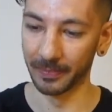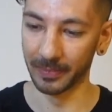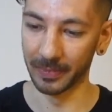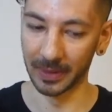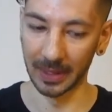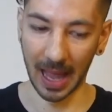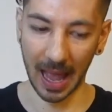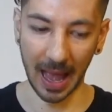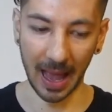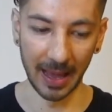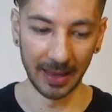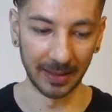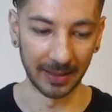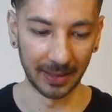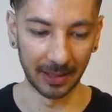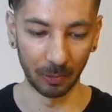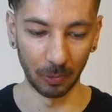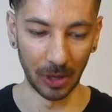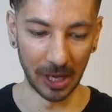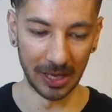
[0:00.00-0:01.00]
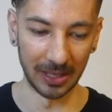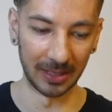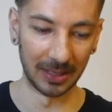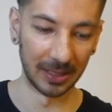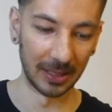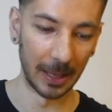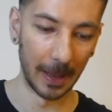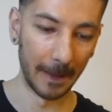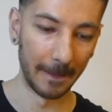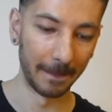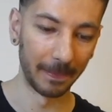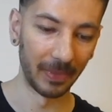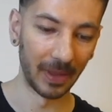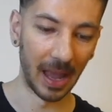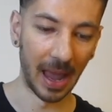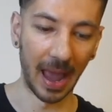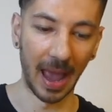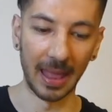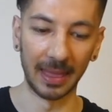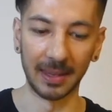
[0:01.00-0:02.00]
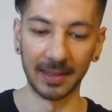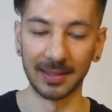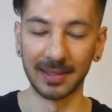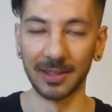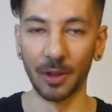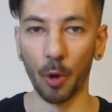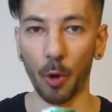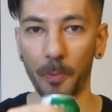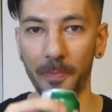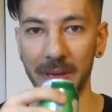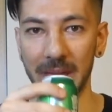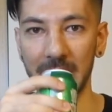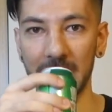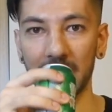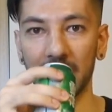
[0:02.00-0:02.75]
nice, sweet, and snow beer.